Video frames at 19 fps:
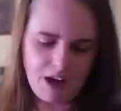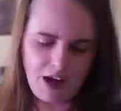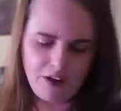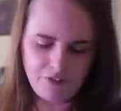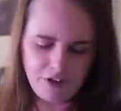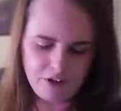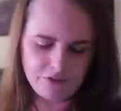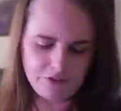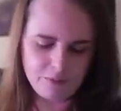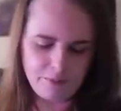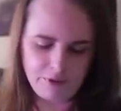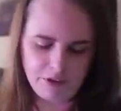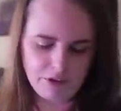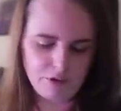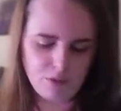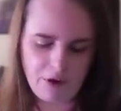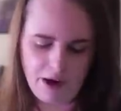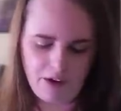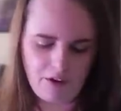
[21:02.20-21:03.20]
I haven't heard from him in a
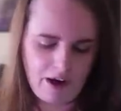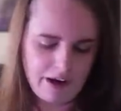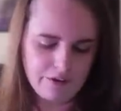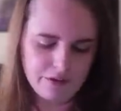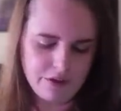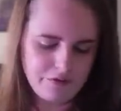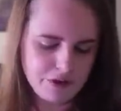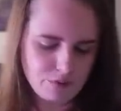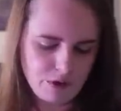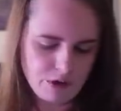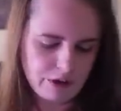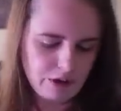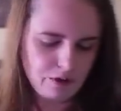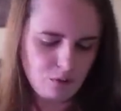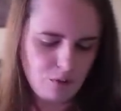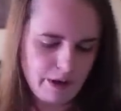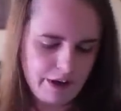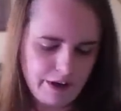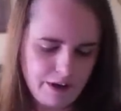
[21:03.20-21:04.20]
little while. I don't know if he's working
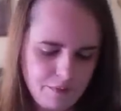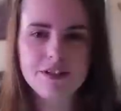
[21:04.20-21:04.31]
or what.